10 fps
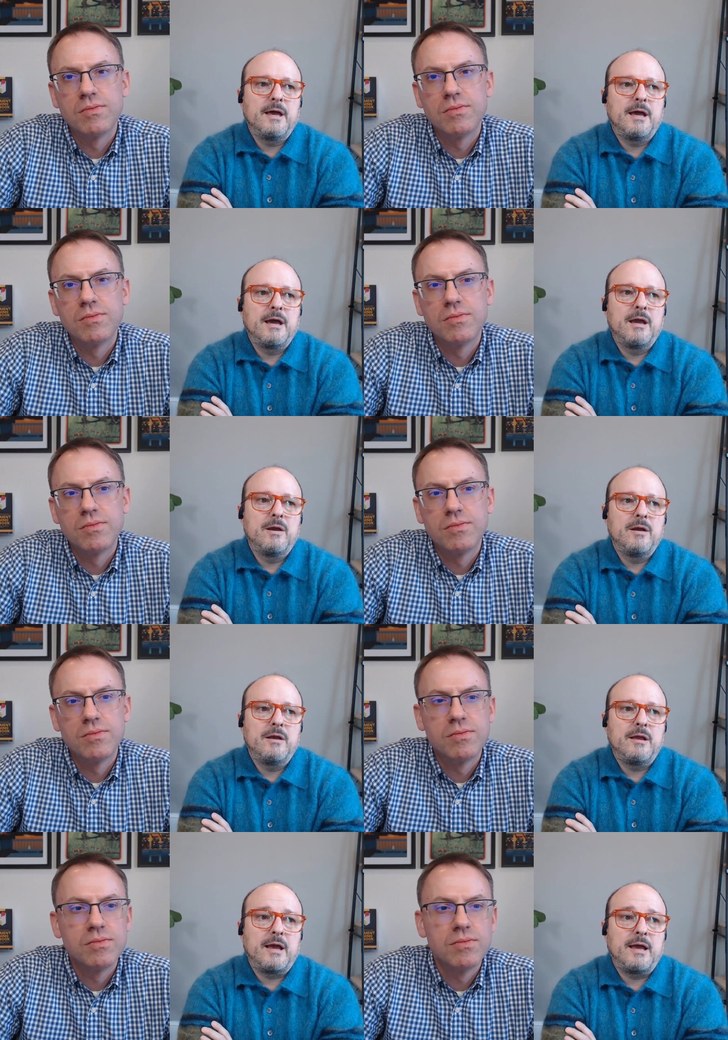
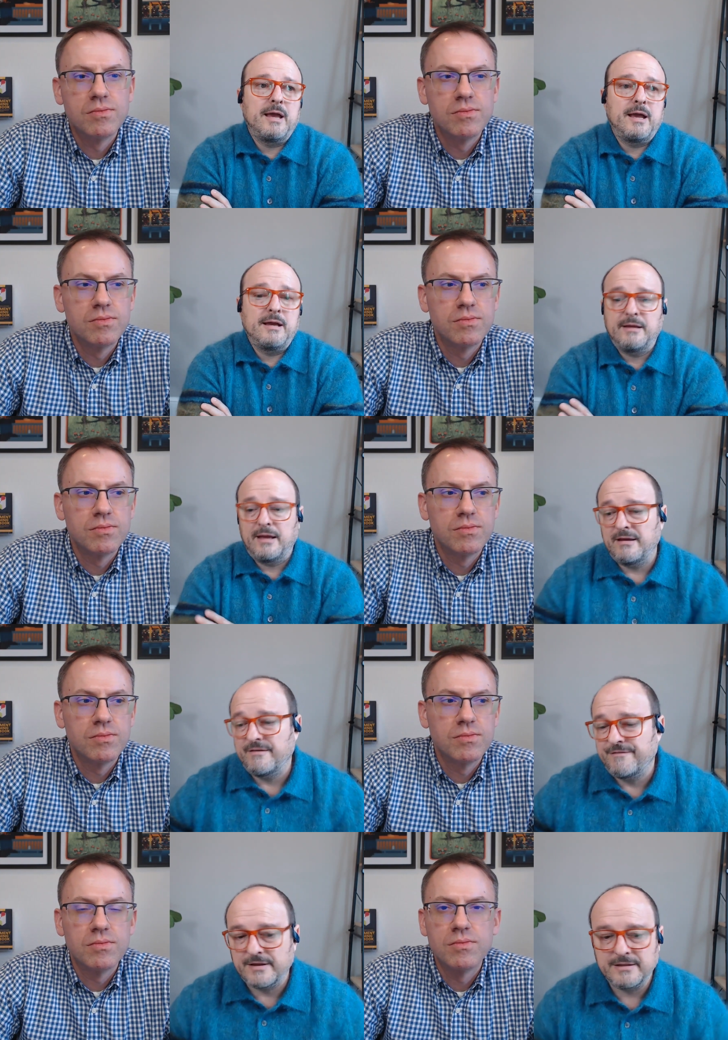Speaker 1: I I, I
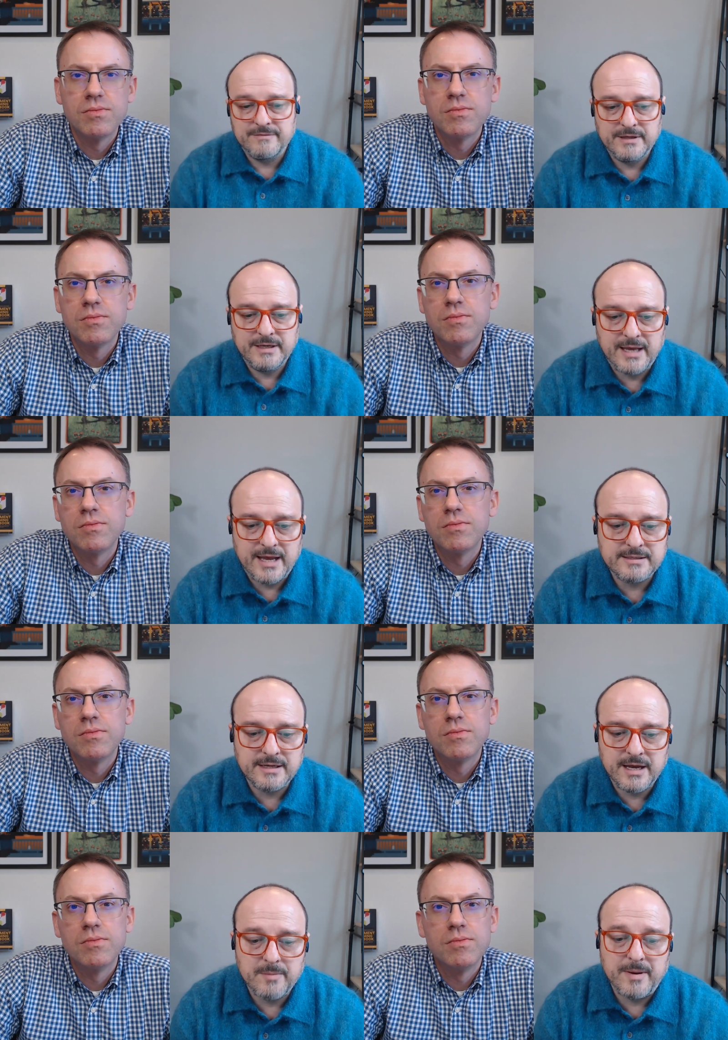effectively had
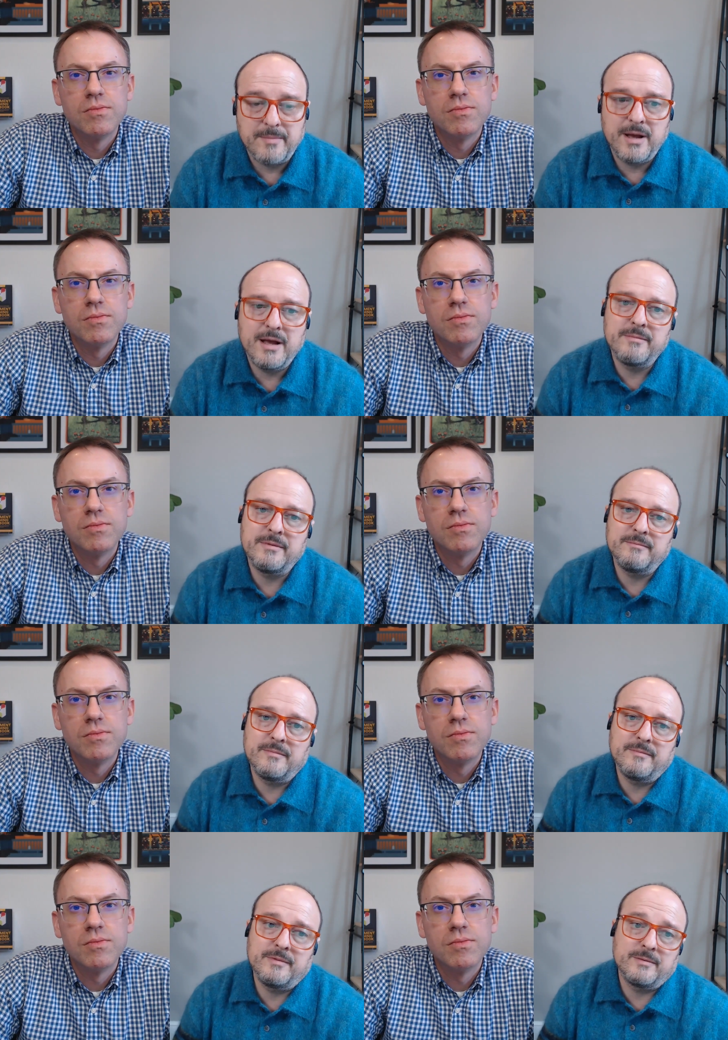to help my mom, you
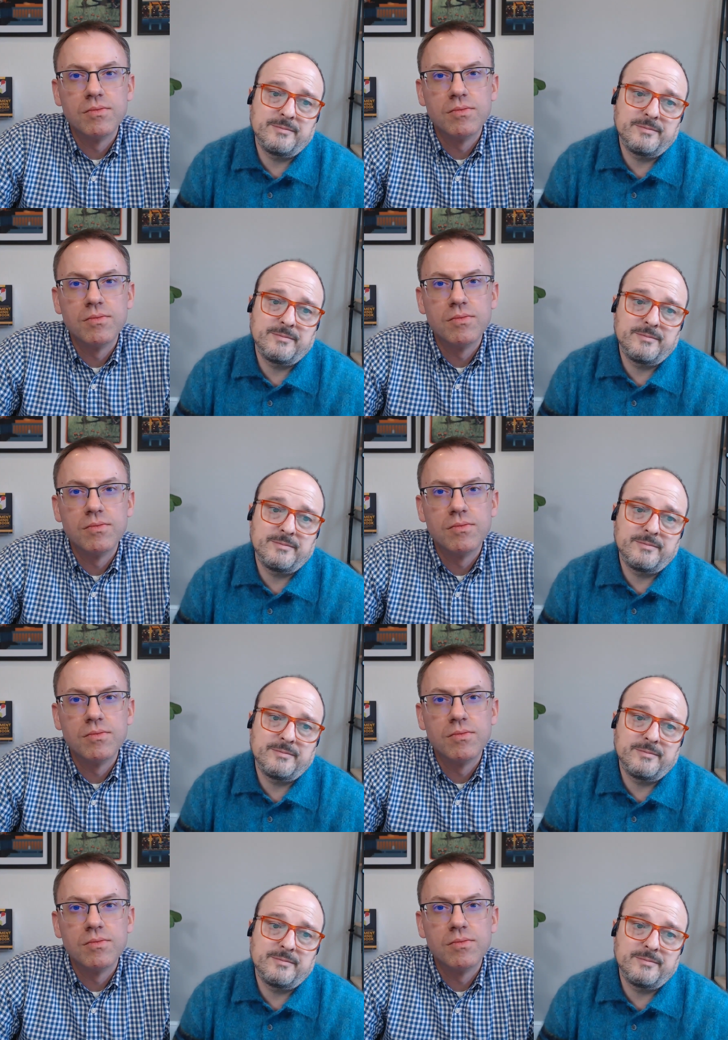know,